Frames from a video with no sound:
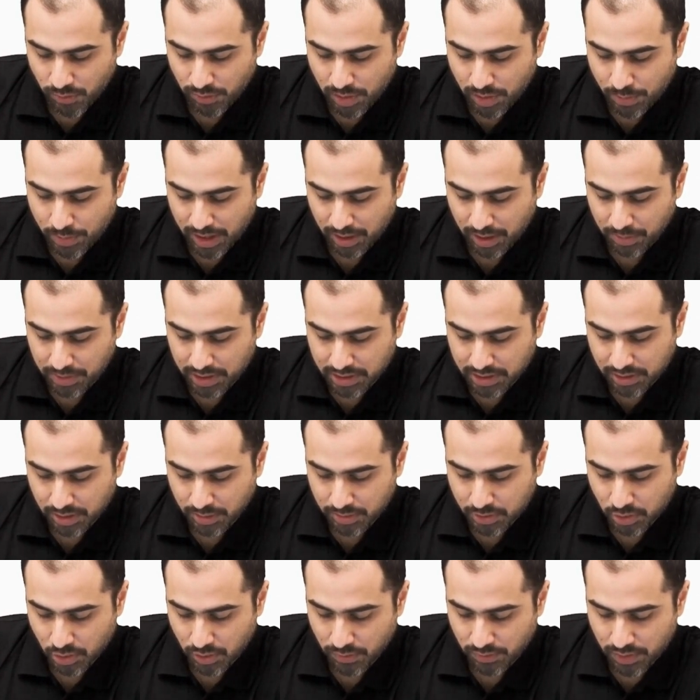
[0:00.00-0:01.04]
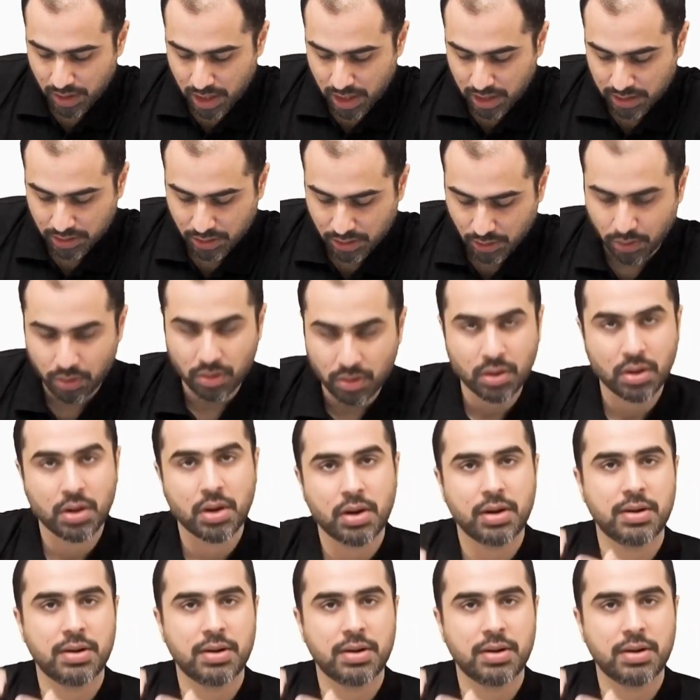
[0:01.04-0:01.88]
the pec major. So if they ask you,